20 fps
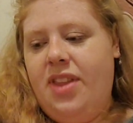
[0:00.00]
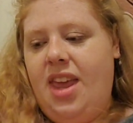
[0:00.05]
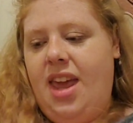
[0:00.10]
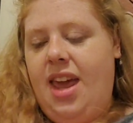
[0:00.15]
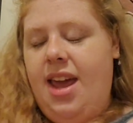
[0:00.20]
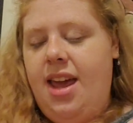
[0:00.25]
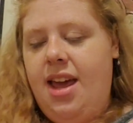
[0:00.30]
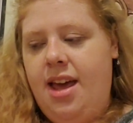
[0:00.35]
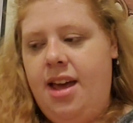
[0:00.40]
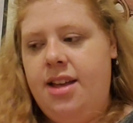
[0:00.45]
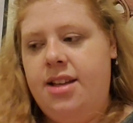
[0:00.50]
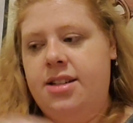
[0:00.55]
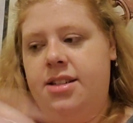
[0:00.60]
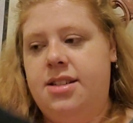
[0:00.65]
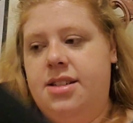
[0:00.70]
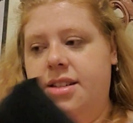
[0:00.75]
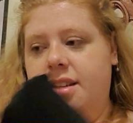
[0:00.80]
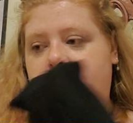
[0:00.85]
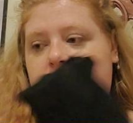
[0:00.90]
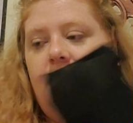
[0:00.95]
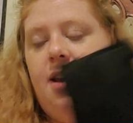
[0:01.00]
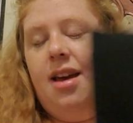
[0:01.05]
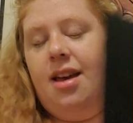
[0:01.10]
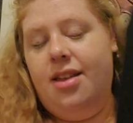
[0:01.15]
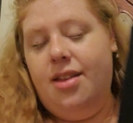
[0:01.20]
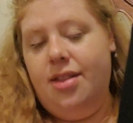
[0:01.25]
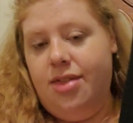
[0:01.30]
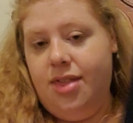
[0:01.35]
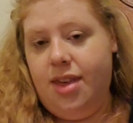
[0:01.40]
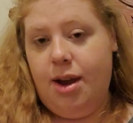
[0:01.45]
And
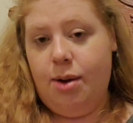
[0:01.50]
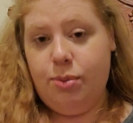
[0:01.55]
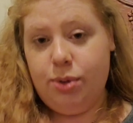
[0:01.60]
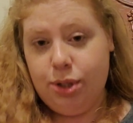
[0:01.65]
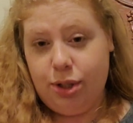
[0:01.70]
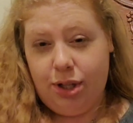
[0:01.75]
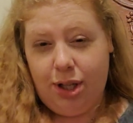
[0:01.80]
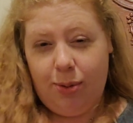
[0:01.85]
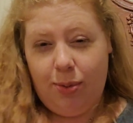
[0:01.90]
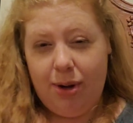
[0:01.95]
there was only